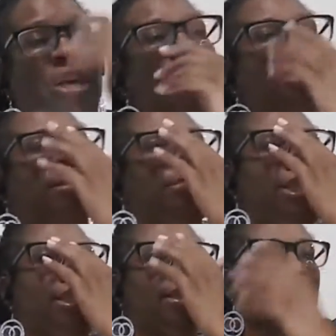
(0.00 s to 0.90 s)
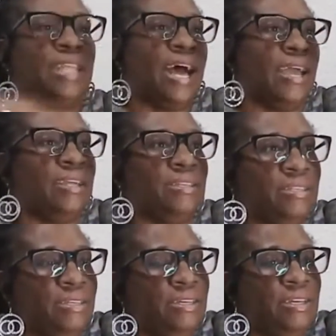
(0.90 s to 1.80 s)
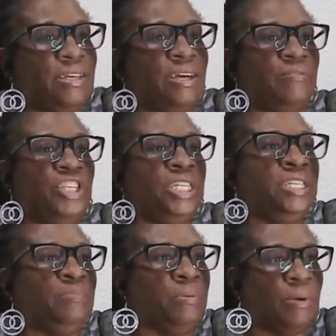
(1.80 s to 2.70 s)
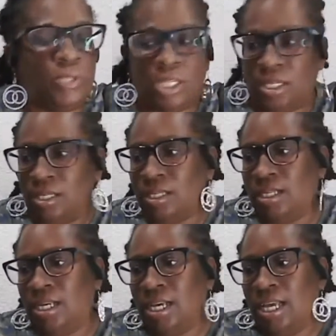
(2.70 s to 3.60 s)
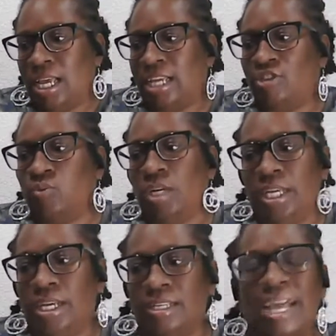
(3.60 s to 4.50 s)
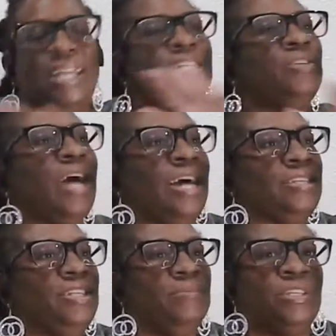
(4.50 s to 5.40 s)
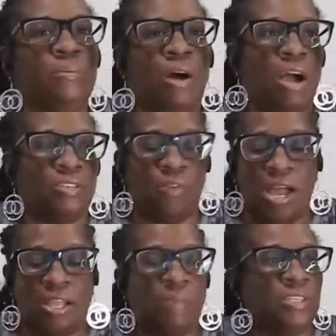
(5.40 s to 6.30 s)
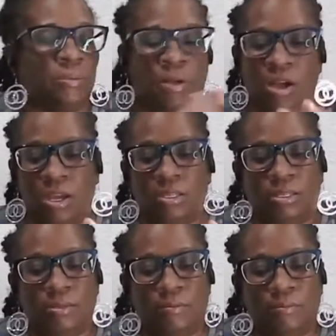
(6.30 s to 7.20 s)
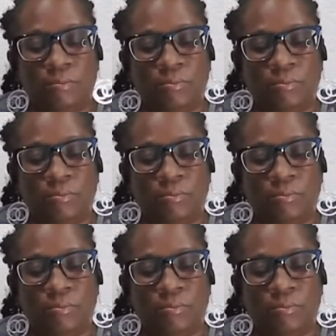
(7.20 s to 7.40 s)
we give a submission tonight of GT Promotions in 20 years. I need you guys to give me some hearts, right? Give me some hearts.